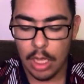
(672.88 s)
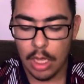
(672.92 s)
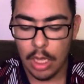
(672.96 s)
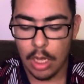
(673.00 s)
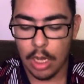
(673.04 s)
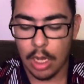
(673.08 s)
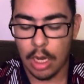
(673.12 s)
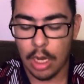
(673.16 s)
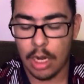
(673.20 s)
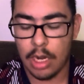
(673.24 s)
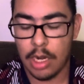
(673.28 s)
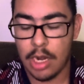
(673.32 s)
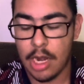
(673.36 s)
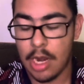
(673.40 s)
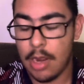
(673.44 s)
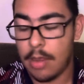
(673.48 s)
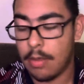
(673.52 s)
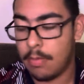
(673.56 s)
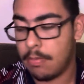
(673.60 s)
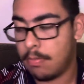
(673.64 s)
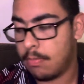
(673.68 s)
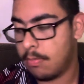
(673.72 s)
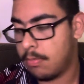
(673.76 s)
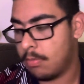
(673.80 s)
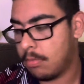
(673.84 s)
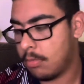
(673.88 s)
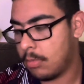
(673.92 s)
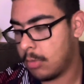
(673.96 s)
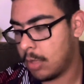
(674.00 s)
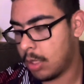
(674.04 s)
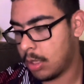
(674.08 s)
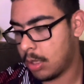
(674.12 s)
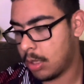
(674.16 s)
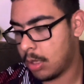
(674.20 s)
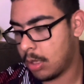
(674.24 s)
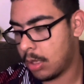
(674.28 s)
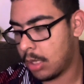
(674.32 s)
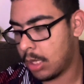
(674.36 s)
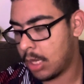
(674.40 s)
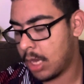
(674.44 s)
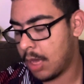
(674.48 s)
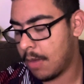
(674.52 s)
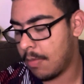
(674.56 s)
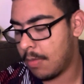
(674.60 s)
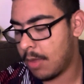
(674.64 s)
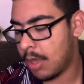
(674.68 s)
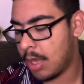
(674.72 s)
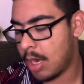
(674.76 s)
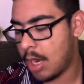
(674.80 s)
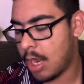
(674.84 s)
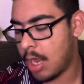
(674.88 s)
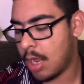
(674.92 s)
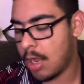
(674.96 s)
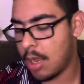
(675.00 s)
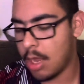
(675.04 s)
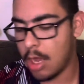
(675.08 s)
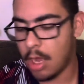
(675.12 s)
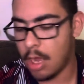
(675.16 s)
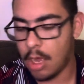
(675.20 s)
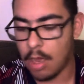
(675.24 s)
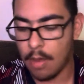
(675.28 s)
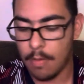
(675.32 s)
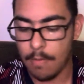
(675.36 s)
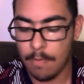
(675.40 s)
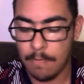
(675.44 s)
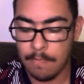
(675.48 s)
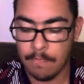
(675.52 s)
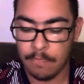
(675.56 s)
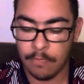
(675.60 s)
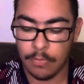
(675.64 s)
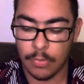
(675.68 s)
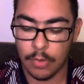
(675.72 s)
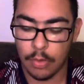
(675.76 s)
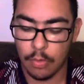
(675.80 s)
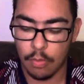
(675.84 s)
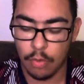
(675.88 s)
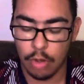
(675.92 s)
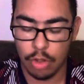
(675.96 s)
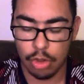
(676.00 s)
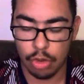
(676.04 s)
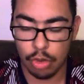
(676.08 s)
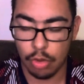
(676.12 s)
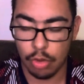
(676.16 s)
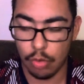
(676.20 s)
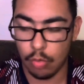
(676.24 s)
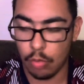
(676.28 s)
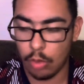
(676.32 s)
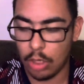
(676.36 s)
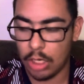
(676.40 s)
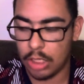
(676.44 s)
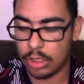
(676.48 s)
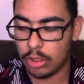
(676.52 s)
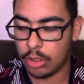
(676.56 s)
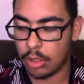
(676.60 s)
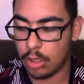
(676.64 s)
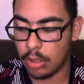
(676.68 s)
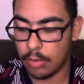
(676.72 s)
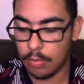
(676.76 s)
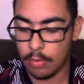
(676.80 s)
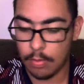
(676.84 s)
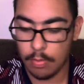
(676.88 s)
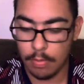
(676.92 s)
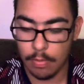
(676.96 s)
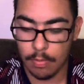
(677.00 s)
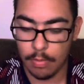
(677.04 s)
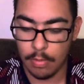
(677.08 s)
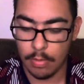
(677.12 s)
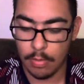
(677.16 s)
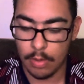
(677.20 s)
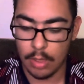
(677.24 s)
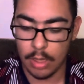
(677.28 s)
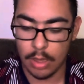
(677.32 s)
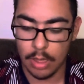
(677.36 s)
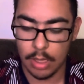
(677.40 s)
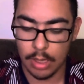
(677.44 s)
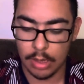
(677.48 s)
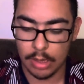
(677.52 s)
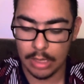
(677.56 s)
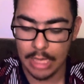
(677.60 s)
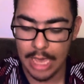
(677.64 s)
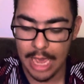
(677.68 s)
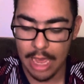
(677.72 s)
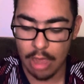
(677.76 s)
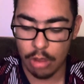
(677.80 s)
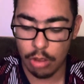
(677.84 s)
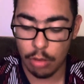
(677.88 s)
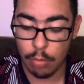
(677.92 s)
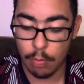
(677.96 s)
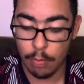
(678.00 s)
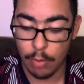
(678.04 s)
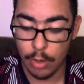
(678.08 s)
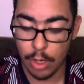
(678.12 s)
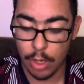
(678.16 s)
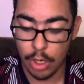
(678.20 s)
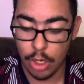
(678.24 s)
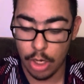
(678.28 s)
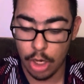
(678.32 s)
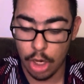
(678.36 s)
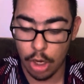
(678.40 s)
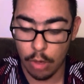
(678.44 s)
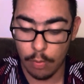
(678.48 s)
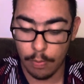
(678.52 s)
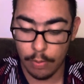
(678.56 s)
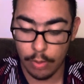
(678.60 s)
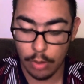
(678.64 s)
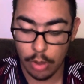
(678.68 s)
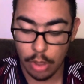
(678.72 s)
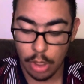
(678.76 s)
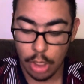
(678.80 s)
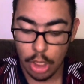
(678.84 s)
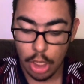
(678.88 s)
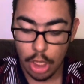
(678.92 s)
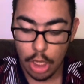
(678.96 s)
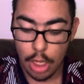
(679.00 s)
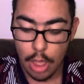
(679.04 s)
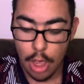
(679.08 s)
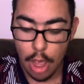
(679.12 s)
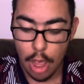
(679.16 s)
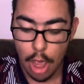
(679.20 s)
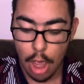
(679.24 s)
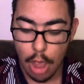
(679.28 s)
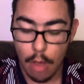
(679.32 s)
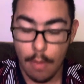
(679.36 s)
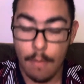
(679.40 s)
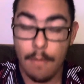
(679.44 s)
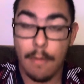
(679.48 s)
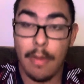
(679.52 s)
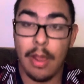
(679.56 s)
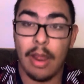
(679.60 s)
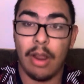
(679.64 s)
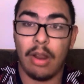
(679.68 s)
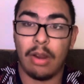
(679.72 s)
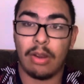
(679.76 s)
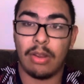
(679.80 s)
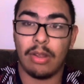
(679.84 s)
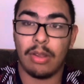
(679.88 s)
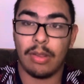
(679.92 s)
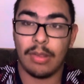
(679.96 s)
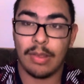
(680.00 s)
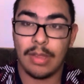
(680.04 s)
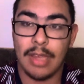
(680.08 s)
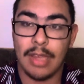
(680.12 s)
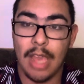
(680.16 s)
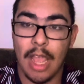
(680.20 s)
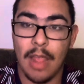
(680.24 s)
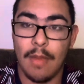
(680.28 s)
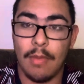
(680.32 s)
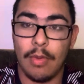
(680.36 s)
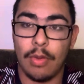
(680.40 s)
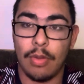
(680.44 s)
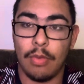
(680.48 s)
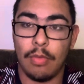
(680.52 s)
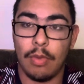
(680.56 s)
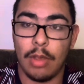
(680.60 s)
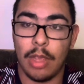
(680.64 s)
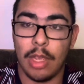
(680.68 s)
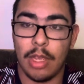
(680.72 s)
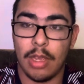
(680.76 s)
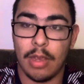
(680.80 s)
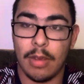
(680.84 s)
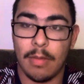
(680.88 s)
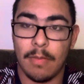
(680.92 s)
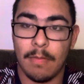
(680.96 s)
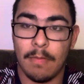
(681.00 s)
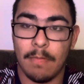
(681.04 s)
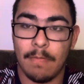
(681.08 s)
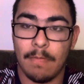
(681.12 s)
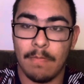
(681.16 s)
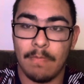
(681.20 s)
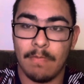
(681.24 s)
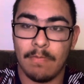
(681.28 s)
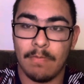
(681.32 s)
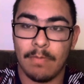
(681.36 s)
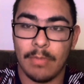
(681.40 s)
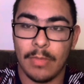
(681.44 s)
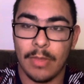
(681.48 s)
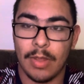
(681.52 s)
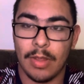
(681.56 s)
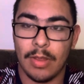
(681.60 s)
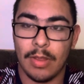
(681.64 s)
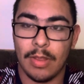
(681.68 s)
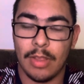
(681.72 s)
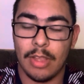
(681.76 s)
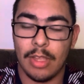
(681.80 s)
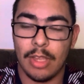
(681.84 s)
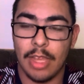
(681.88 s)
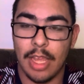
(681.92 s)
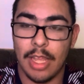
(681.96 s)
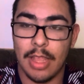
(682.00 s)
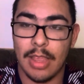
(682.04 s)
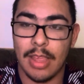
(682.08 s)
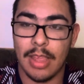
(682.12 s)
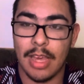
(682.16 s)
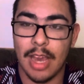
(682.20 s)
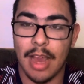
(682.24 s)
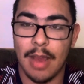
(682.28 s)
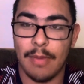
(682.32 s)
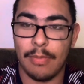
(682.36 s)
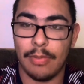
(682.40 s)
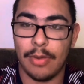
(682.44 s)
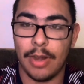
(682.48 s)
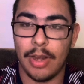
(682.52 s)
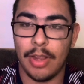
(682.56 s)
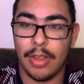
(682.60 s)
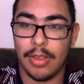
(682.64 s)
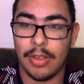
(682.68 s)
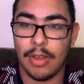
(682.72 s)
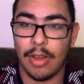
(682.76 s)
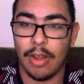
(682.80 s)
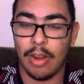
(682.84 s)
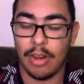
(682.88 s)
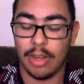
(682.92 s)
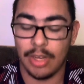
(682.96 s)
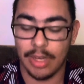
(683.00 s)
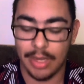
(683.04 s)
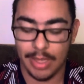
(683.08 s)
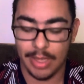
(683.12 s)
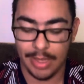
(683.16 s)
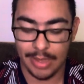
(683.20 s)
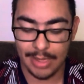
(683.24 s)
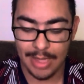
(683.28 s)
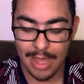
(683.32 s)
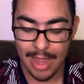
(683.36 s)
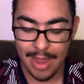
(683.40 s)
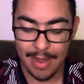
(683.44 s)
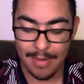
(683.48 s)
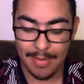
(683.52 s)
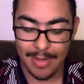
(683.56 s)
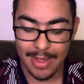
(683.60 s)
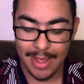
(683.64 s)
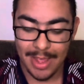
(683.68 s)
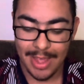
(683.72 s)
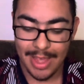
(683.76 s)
All right, this is the game that I wish to watch in this couch, but nope. America's game of the week, and Tom Brady's calling this game.